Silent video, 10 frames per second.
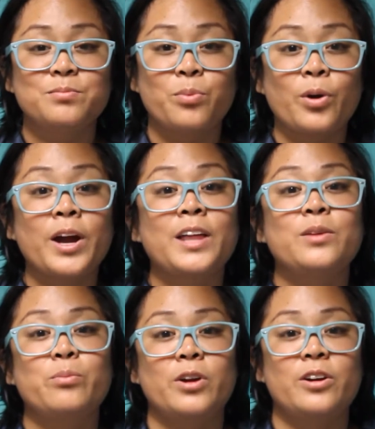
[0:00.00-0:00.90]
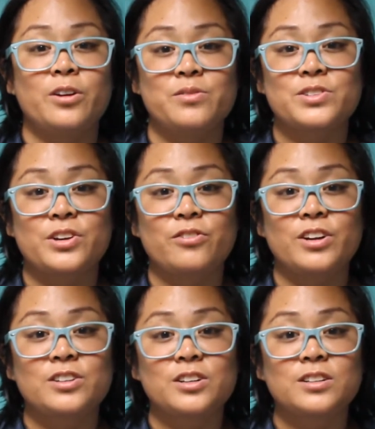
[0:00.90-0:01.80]
Pray the prayer of
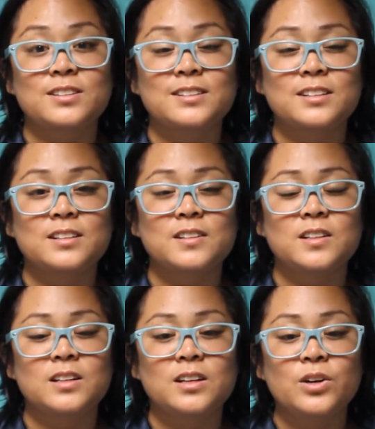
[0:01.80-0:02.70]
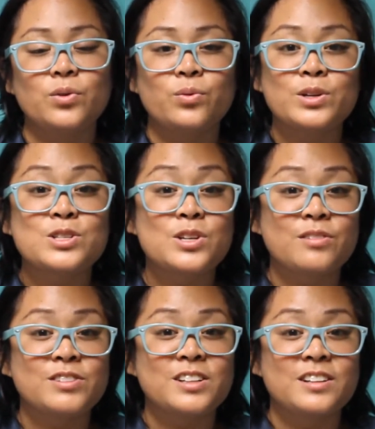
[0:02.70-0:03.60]
salvation. Once you
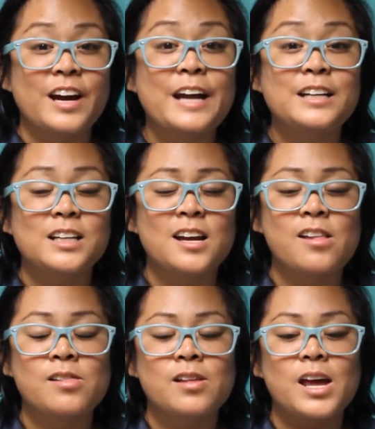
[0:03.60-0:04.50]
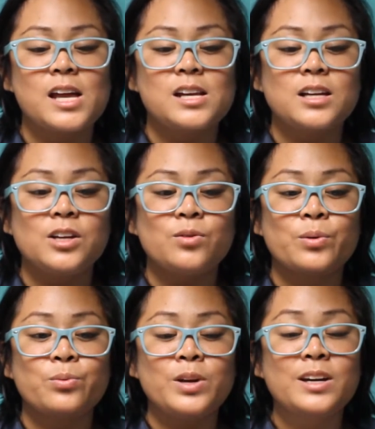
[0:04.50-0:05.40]
have done that, then you are
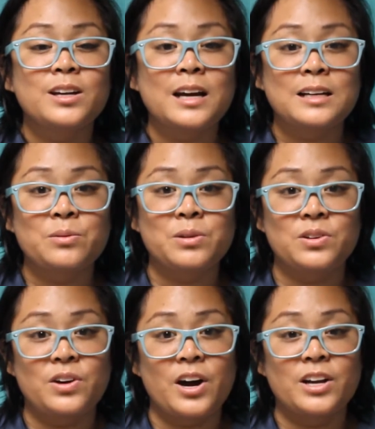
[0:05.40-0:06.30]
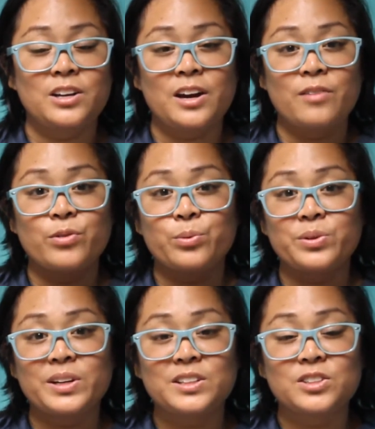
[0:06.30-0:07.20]
reconnected with God, you have a
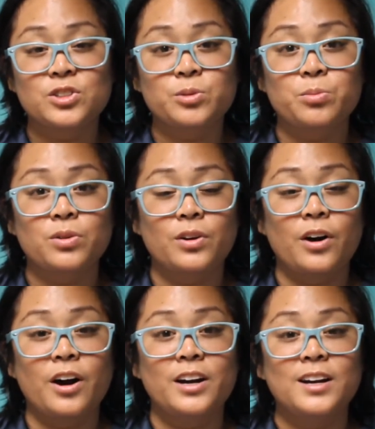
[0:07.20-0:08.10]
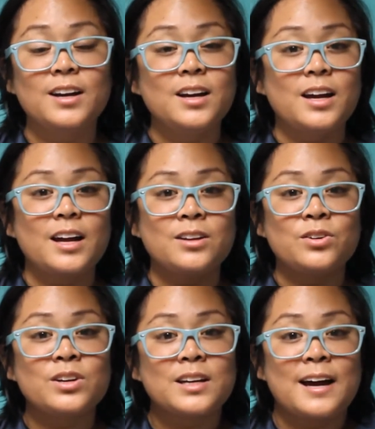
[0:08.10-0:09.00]
relationship with God, and you
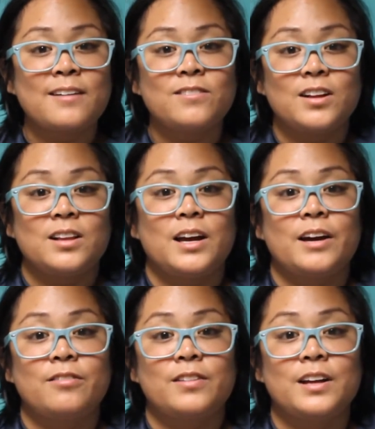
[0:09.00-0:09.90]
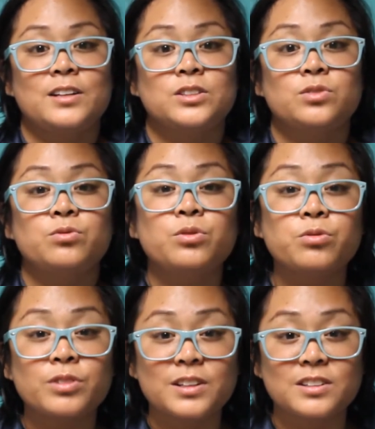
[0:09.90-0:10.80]
can have a life that is
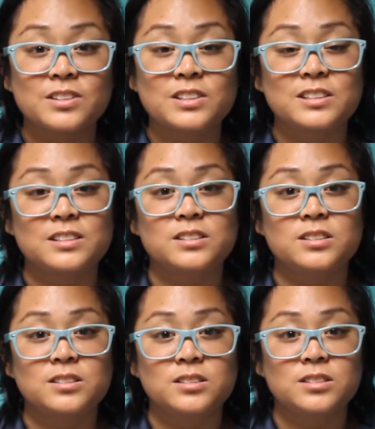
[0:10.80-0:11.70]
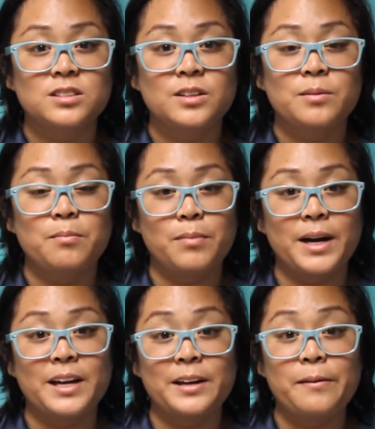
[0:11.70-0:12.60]
fulfilled by
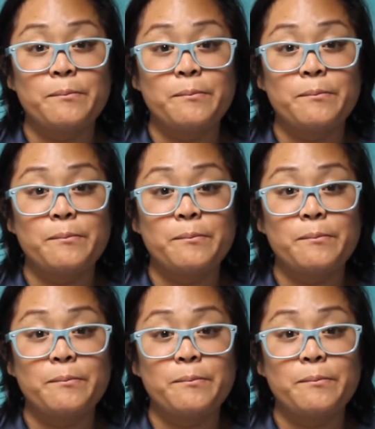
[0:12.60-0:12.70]
Him.